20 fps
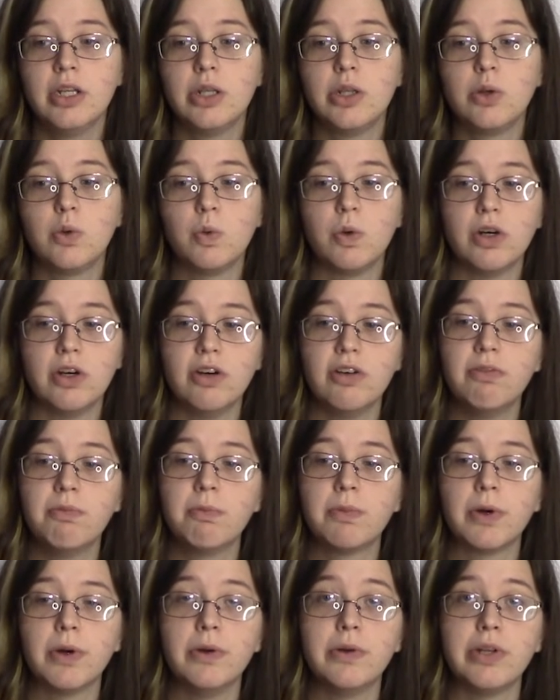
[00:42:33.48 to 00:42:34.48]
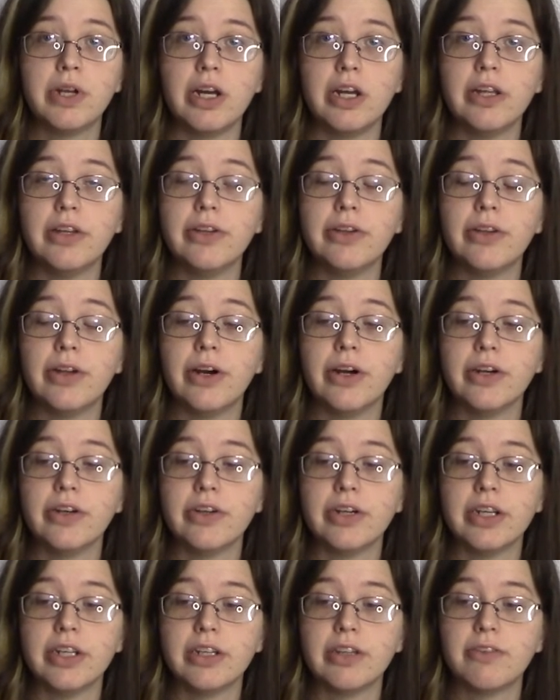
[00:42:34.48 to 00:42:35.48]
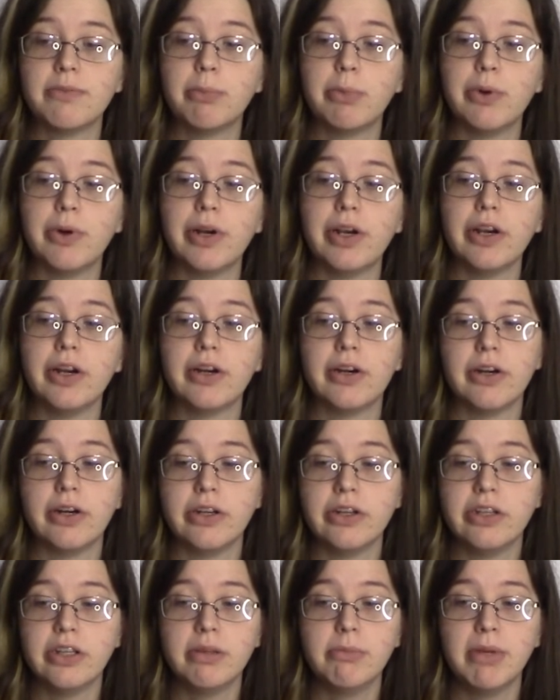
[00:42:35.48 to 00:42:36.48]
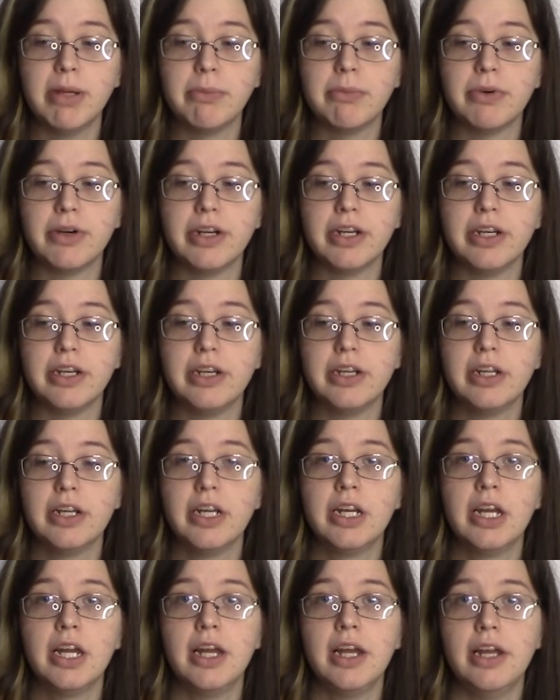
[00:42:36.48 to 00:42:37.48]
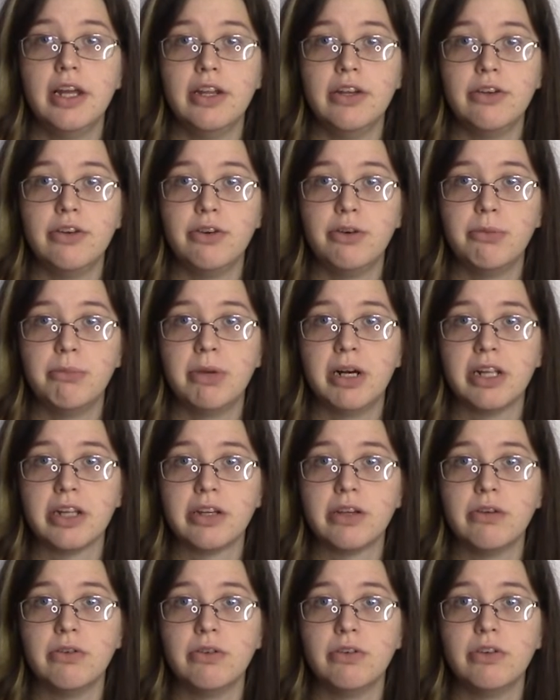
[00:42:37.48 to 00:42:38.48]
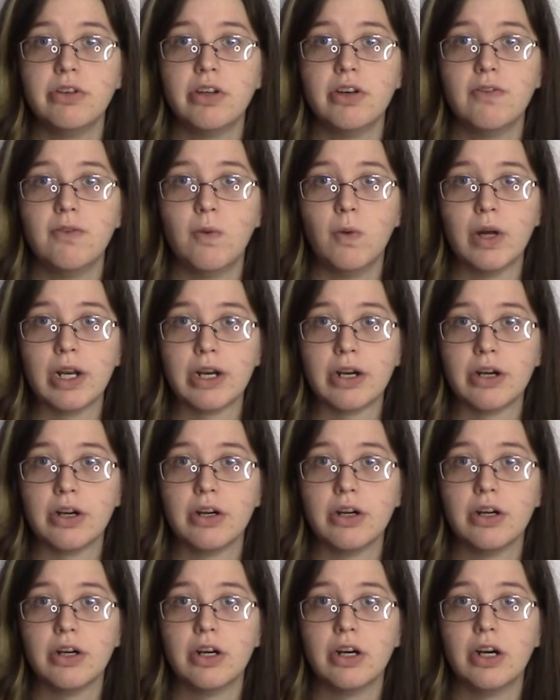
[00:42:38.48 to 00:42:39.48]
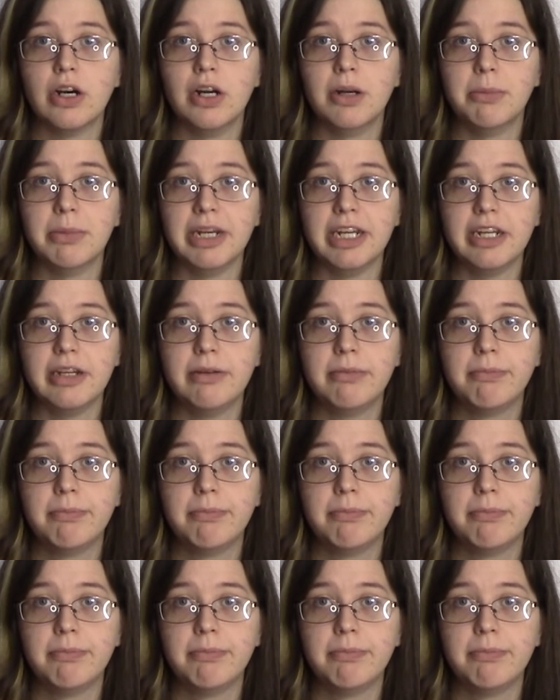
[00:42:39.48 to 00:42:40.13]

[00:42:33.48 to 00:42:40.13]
12 protons are transported across the membrane and 2 molecules of water are made.